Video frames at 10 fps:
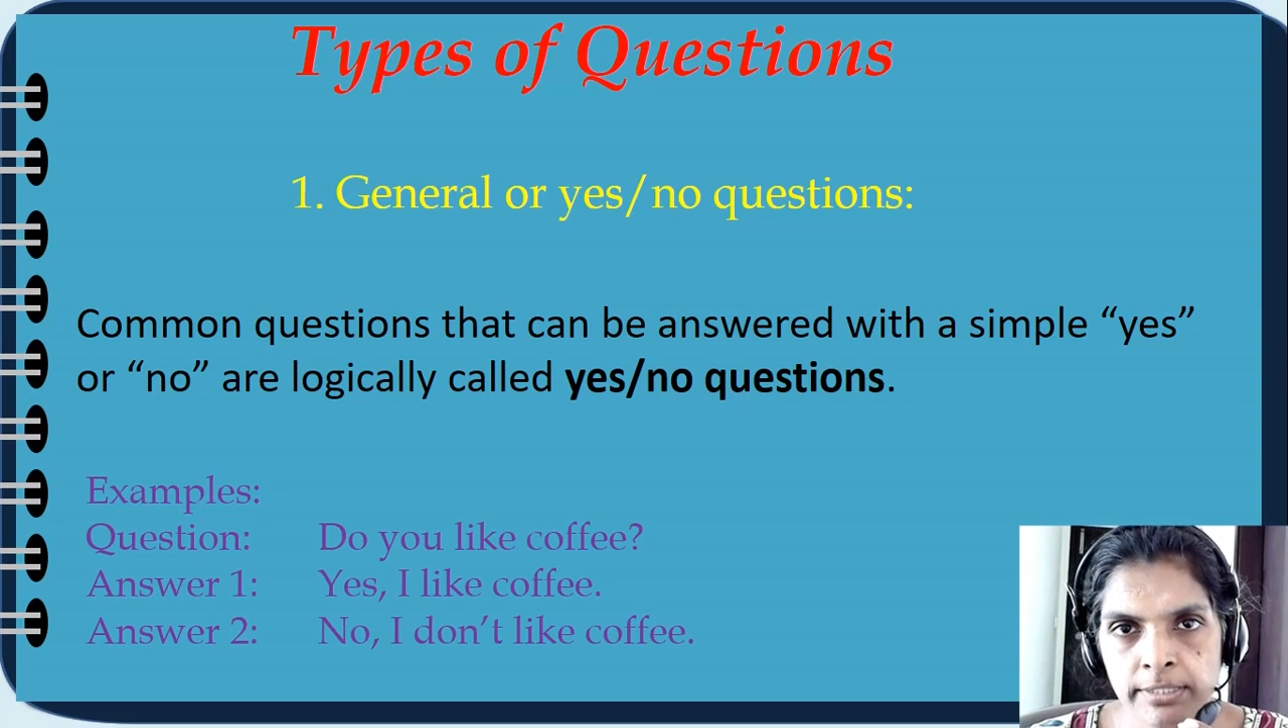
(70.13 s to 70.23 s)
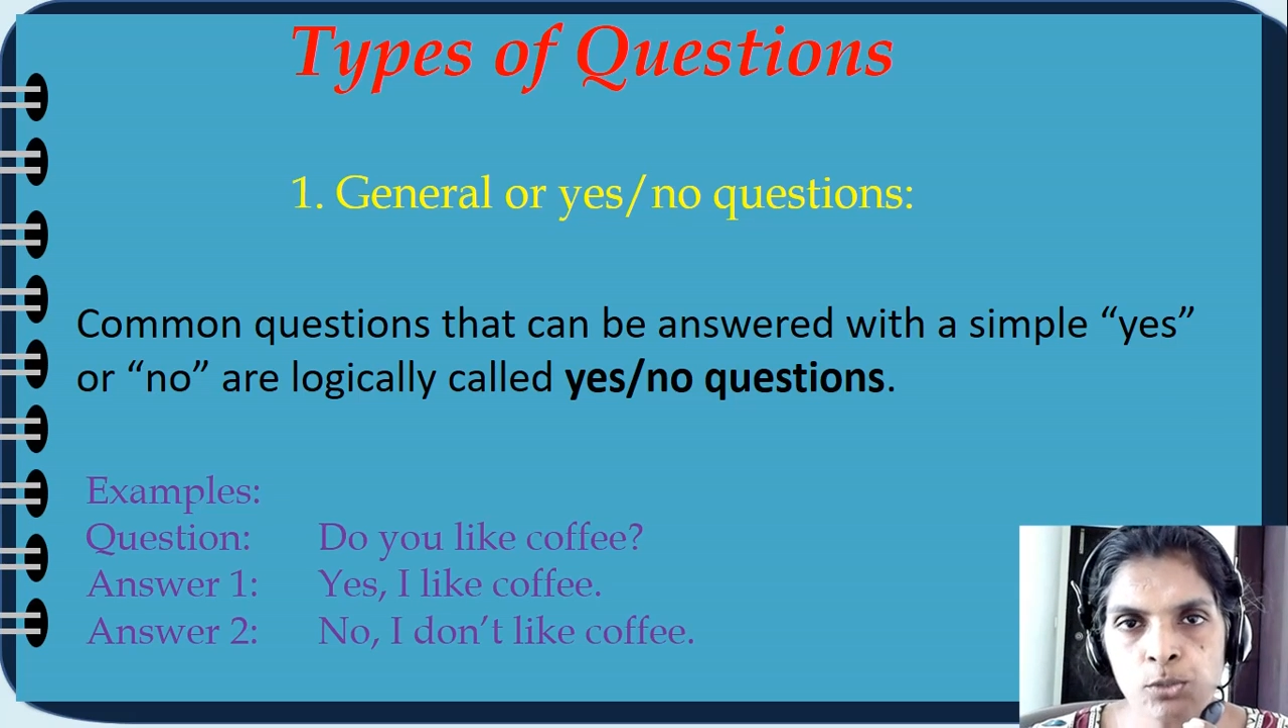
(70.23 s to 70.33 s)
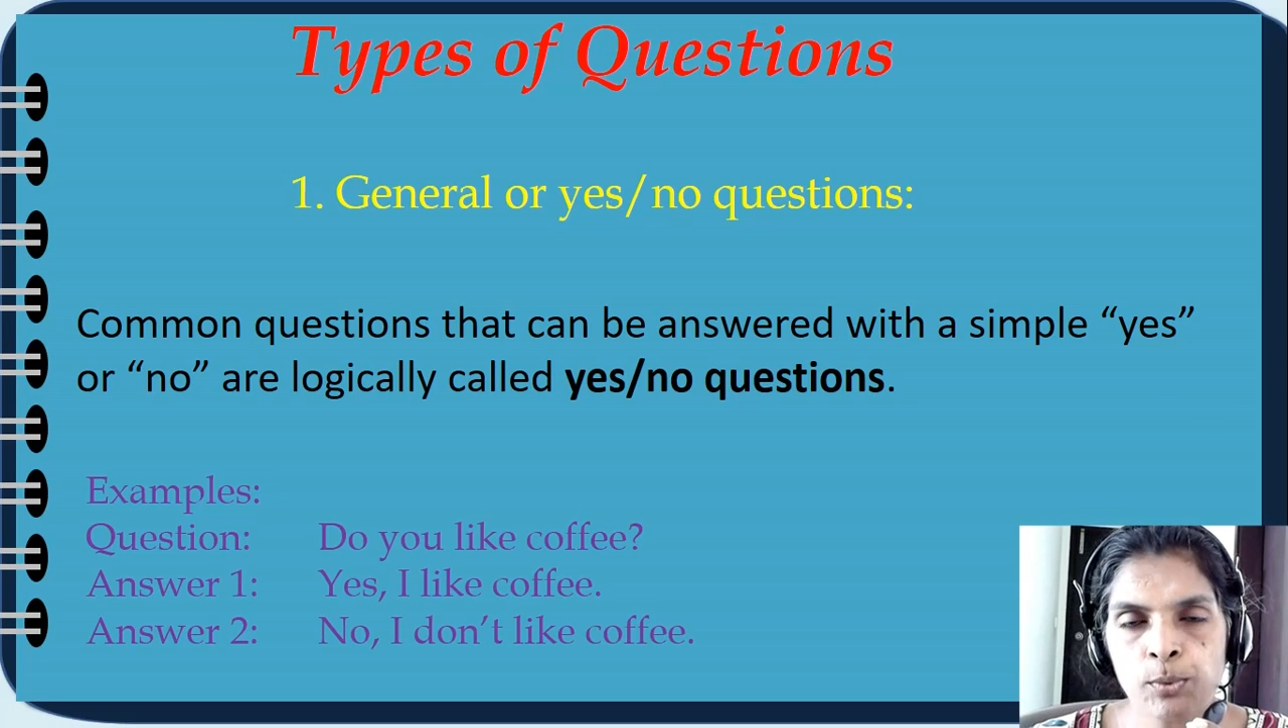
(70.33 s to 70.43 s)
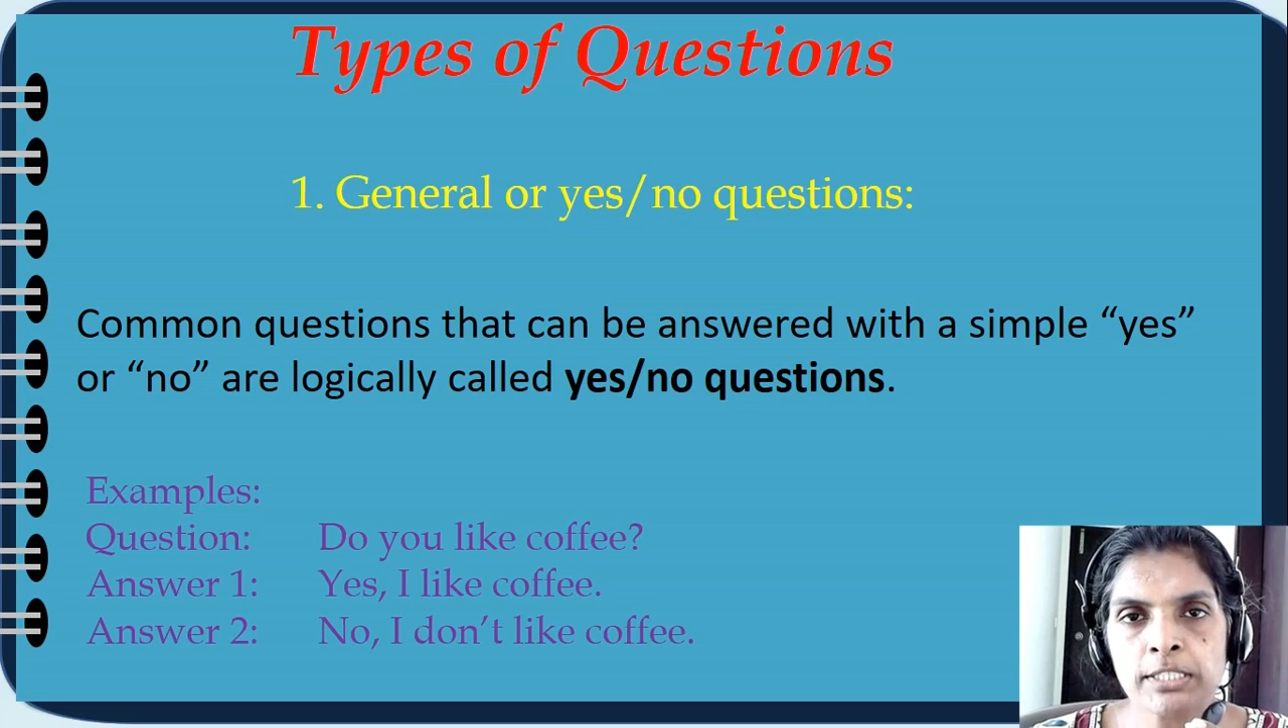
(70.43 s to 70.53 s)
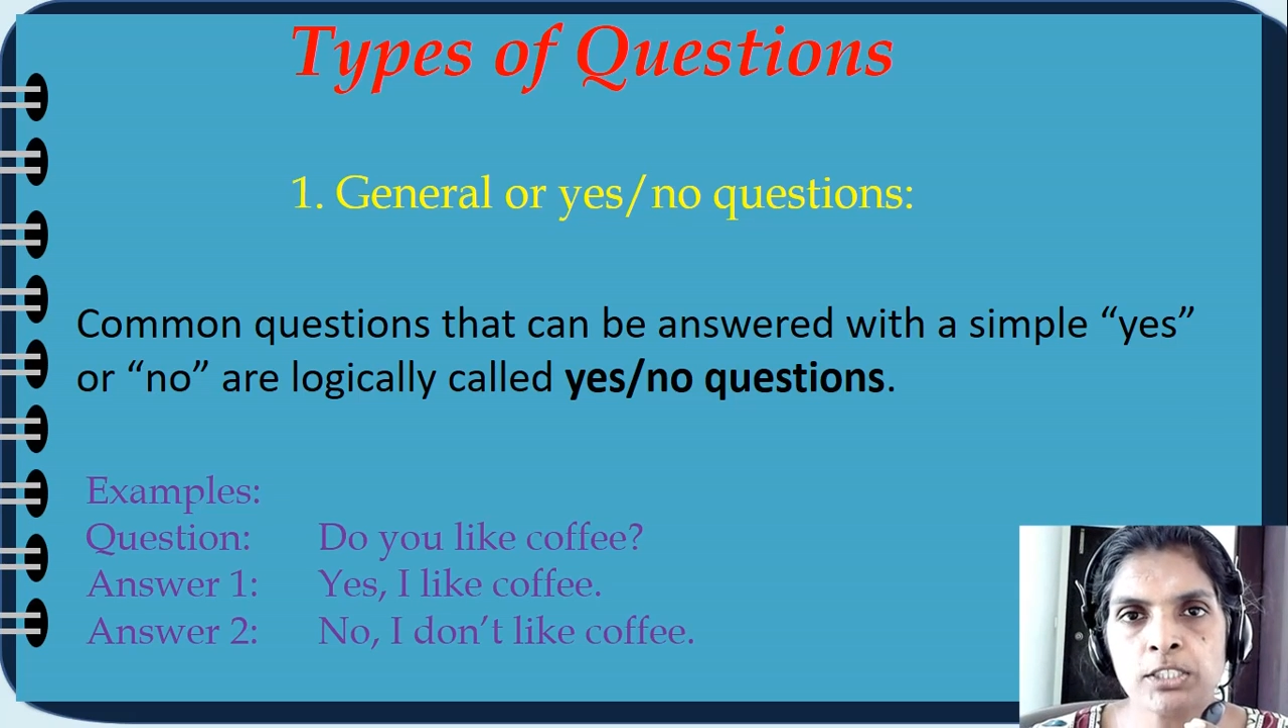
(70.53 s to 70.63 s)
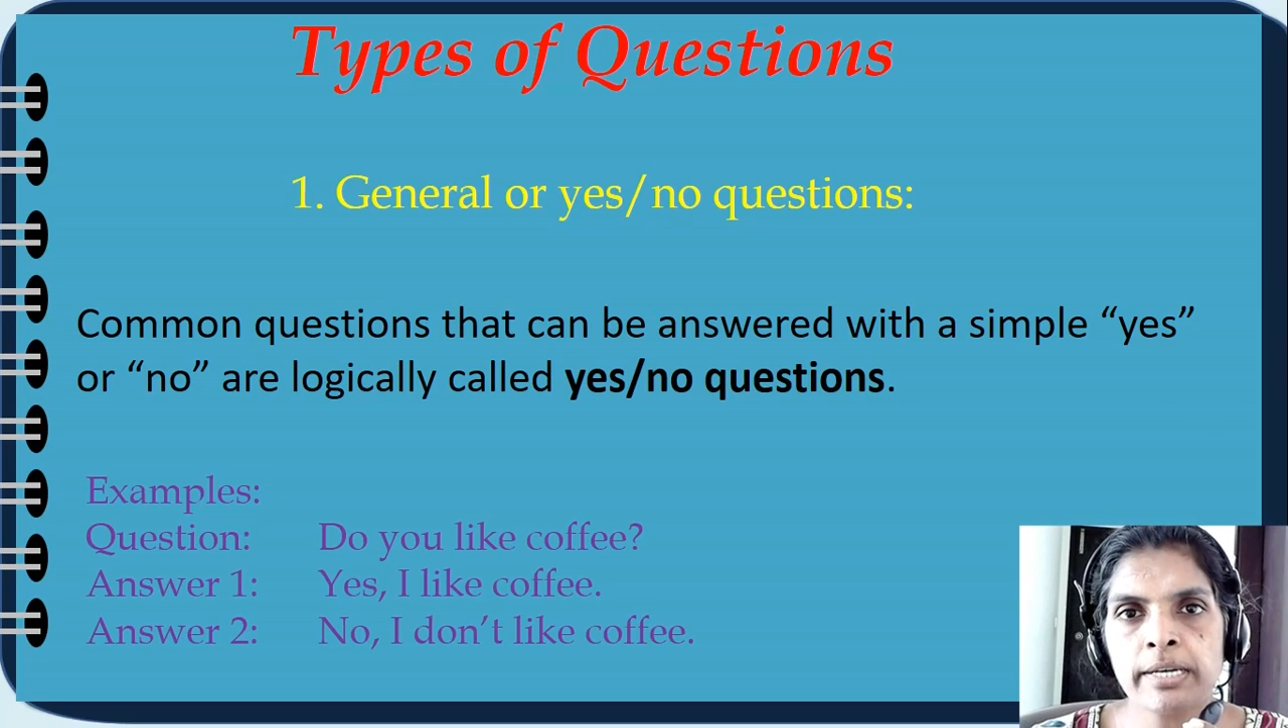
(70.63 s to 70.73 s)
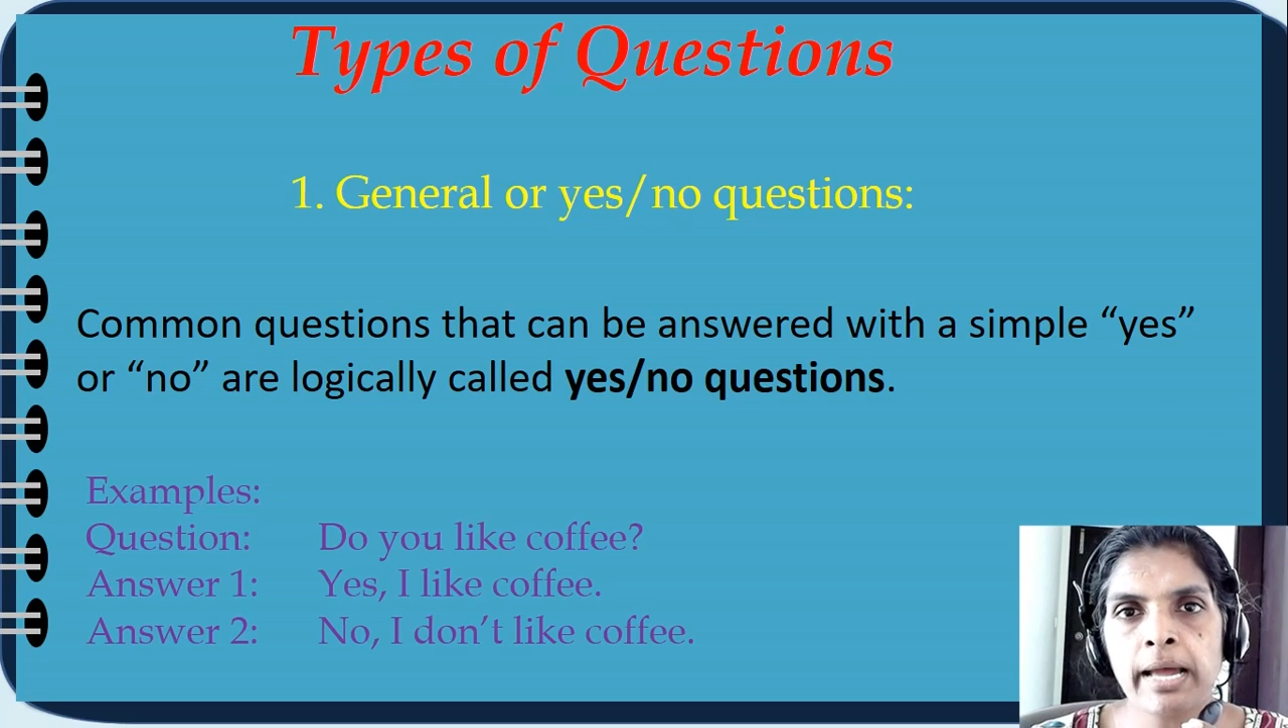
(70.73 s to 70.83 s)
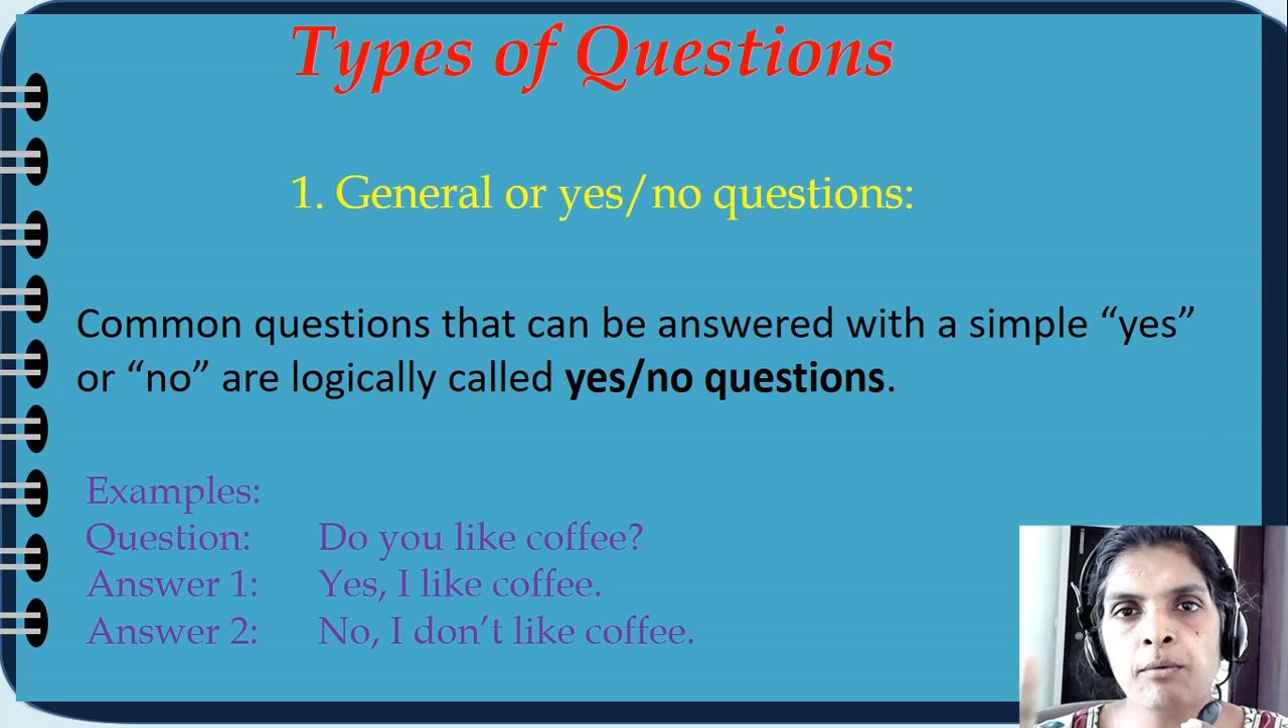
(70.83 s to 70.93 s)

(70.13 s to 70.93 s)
question